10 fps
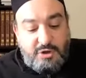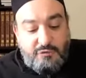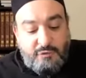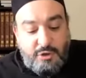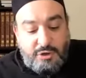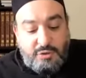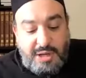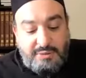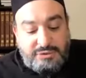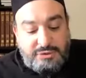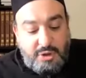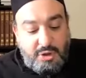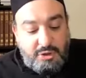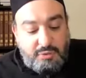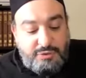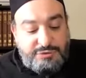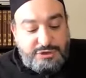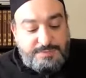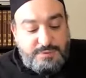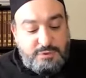For it crowds the heart with
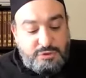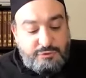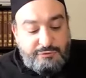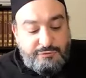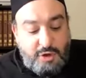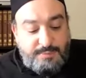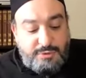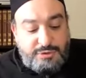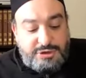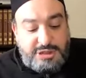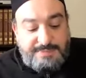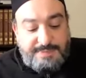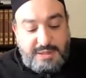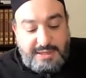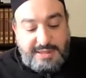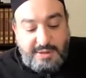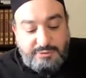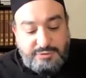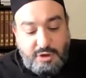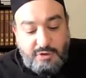disputes of farmers, keeping
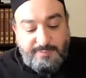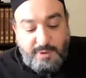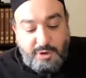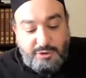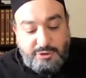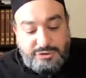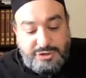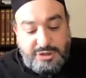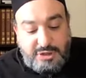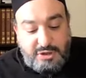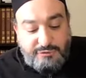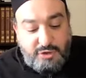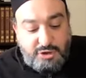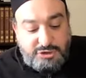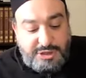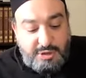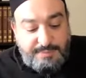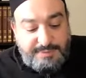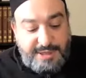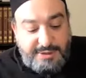account of partners, thinking of
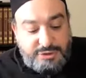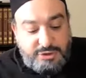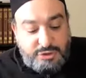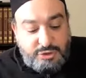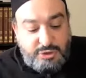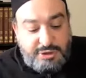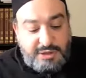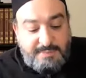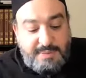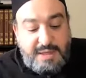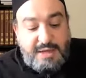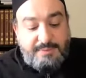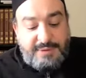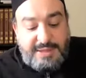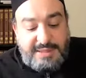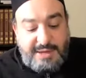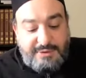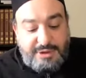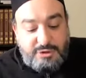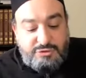cautionary plans concerning them, planning how
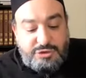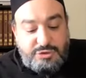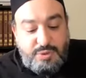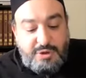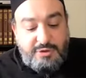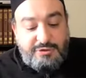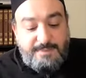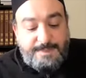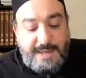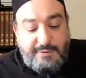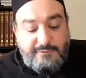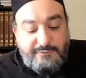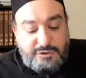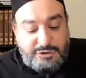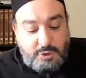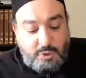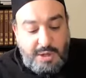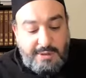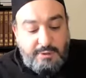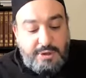to increase wealth, how to first
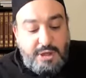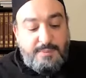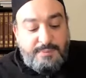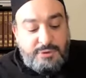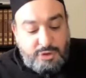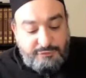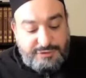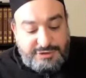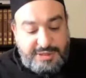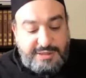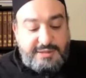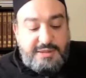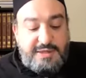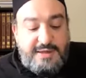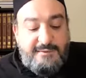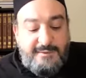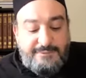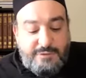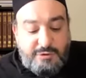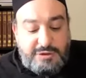acquire it, preserve it secondly,
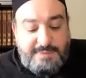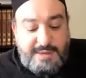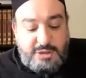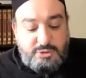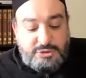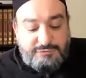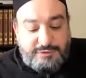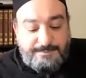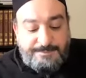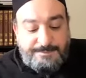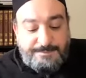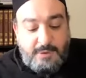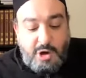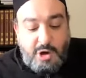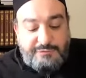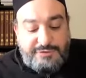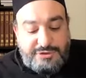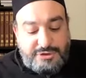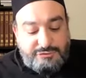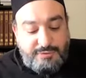and thirdly, make use of it. All of
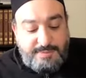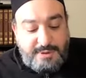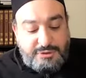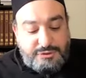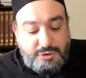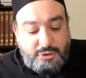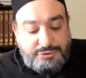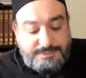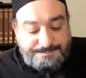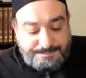this is from amongst those